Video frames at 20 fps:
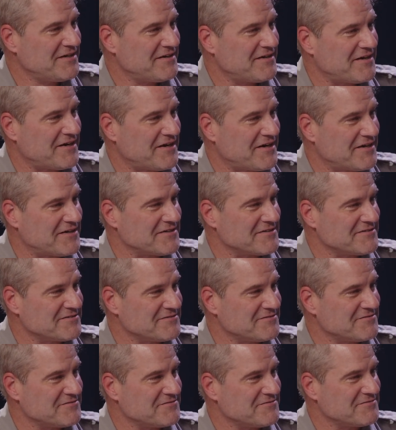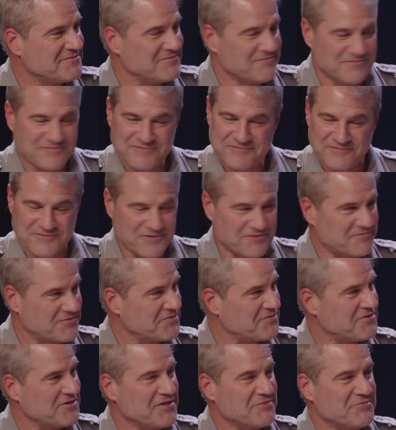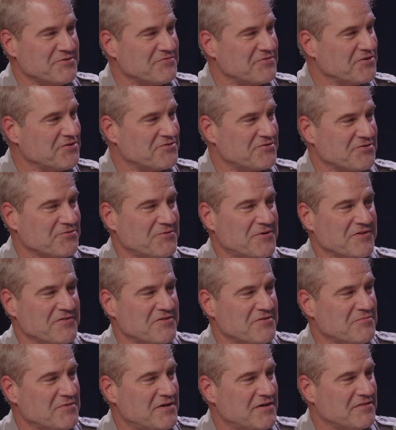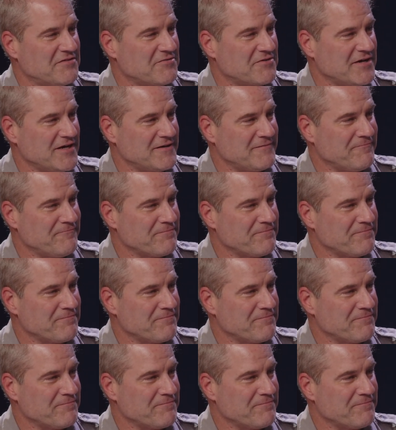for the foreseeable future once a month, right?